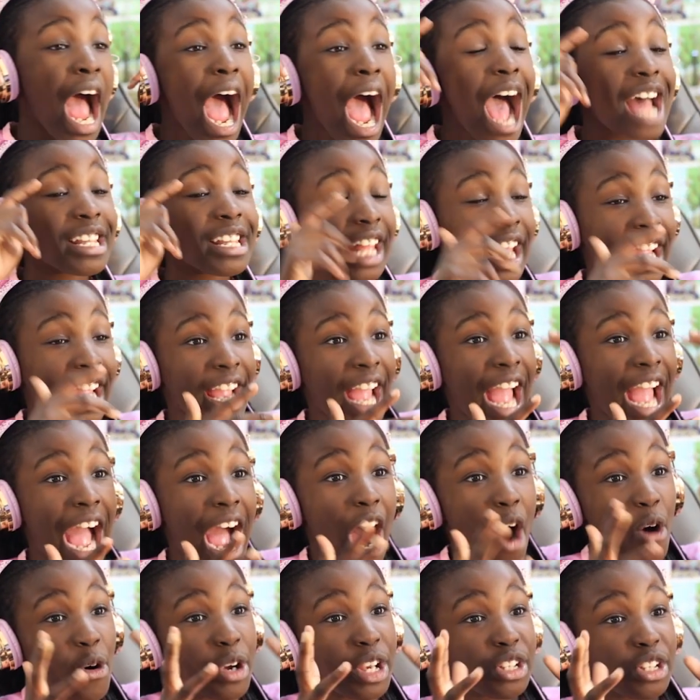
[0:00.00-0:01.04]
and like
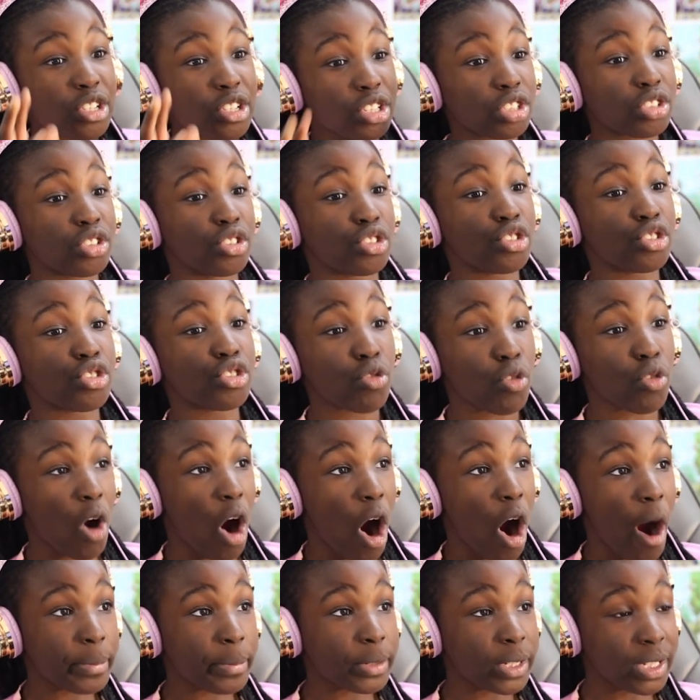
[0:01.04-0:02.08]
how he just
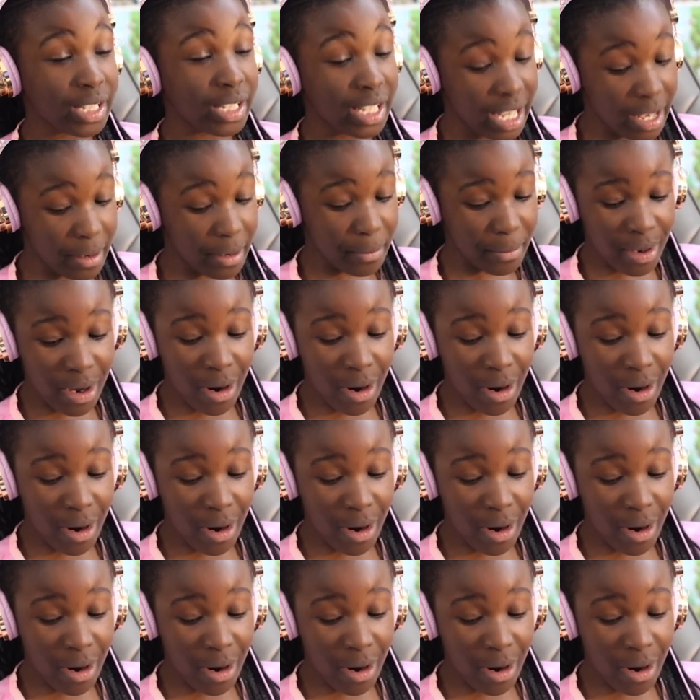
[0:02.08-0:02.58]
dropped him?